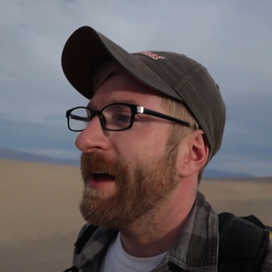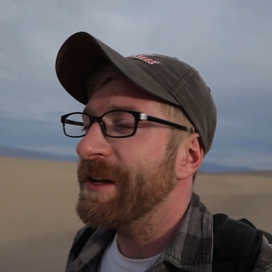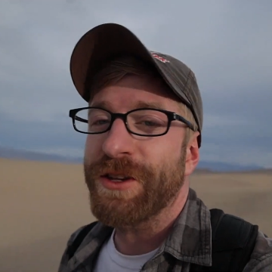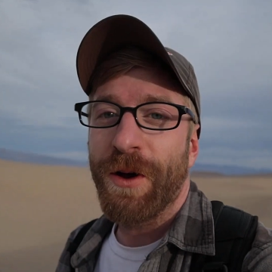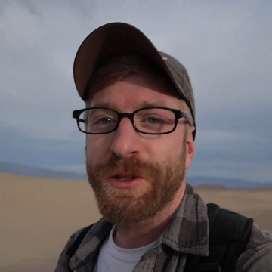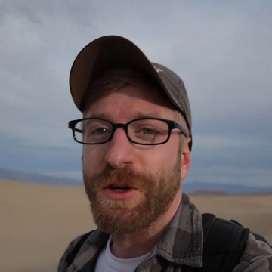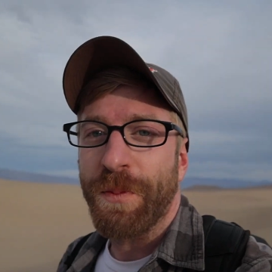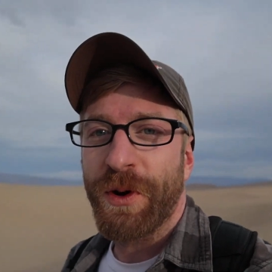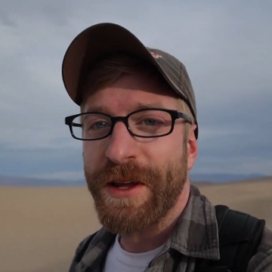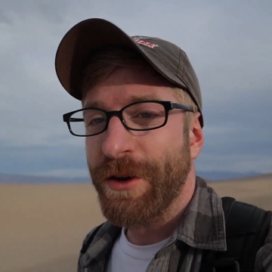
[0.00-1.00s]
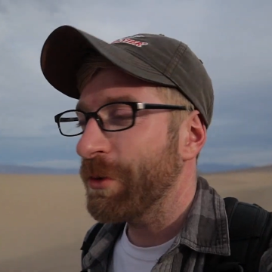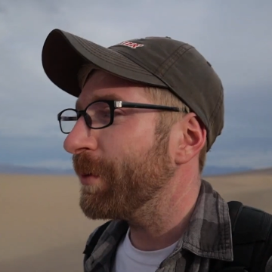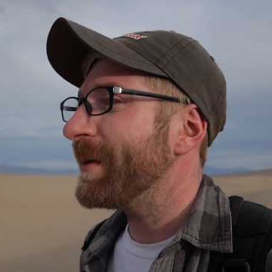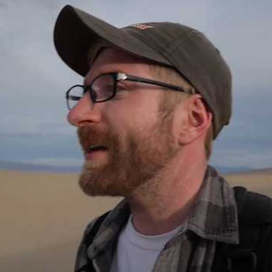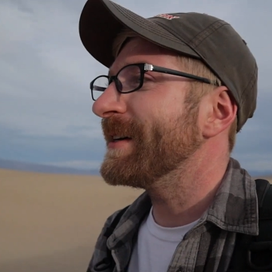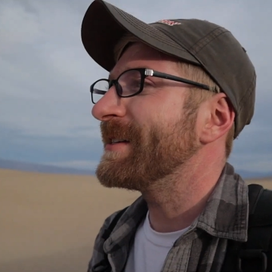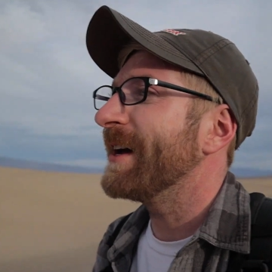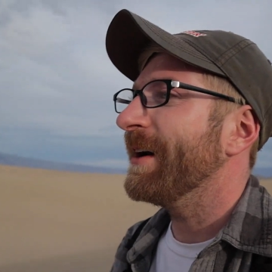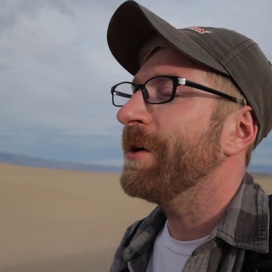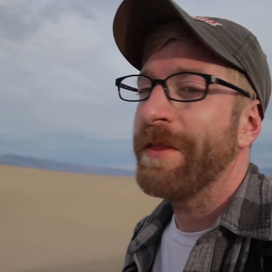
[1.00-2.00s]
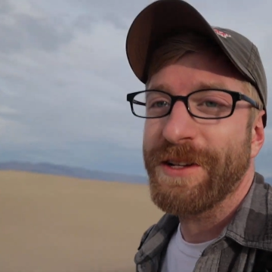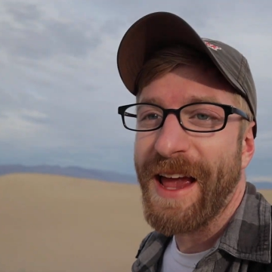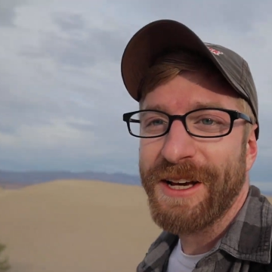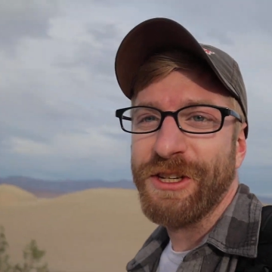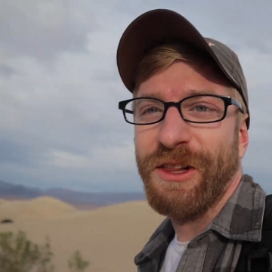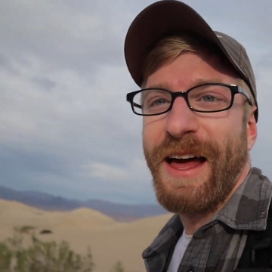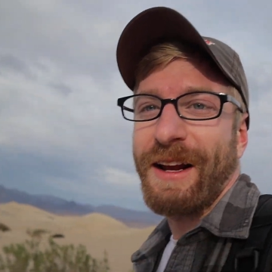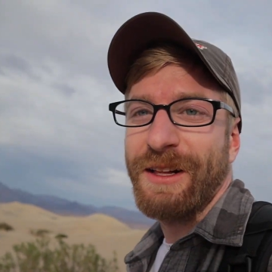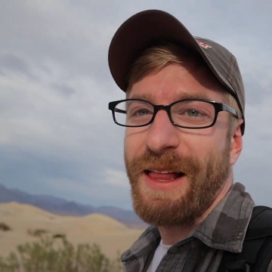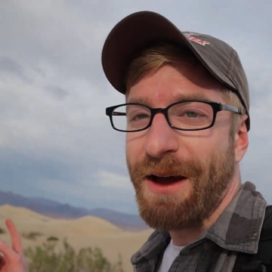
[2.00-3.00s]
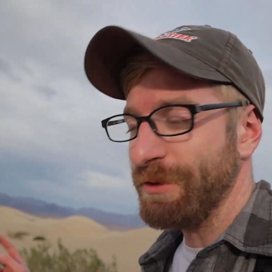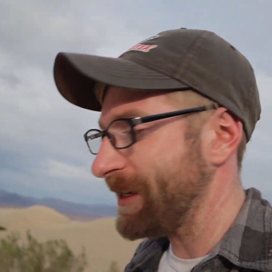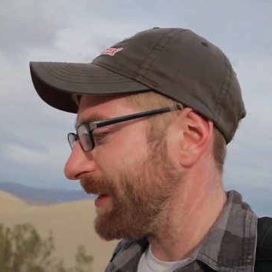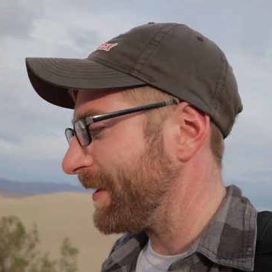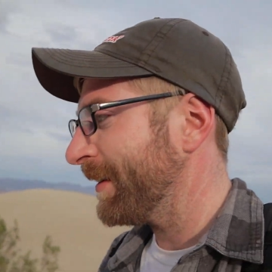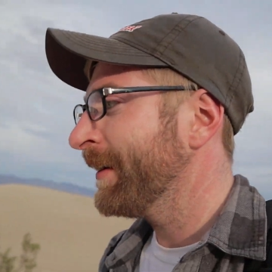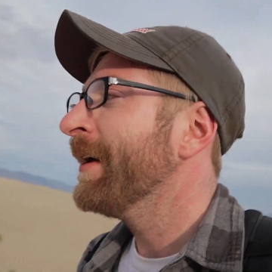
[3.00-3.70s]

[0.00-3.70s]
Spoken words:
It's also pretty cool because there's actually a lot of clouds here,